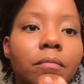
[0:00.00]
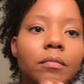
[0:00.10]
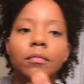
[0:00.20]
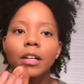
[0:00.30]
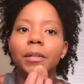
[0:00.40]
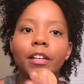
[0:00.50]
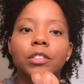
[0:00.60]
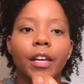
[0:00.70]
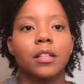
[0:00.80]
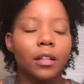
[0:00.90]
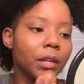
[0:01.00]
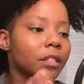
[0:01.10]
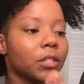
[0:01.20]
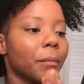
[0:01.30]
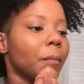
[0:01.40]
the center of my face
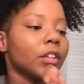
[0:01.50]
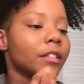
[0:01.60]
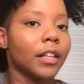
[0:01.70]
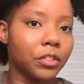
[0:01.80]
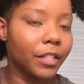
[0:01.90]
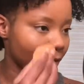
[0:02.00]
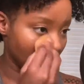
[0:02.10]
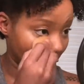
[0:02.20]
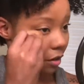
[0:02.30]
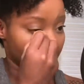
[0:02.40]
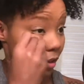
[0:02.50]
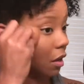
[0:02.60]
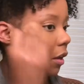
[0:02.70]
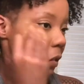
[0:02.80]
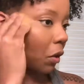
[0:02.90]
because I like to
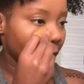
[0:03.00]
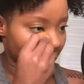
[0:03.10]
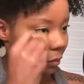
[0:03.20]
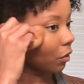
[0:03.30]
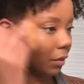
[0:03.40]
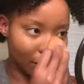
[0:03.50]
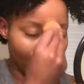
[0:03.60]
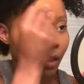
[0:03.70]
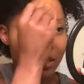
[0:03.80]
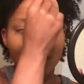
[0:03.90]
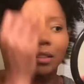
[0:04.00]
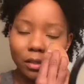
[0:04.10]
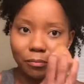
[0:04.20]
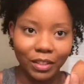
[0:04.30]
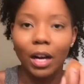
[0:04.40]
highlight and conceal but also
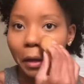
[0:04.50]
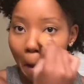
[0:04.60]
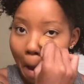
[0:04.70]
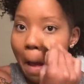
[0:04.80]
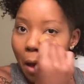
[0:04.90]
brighten.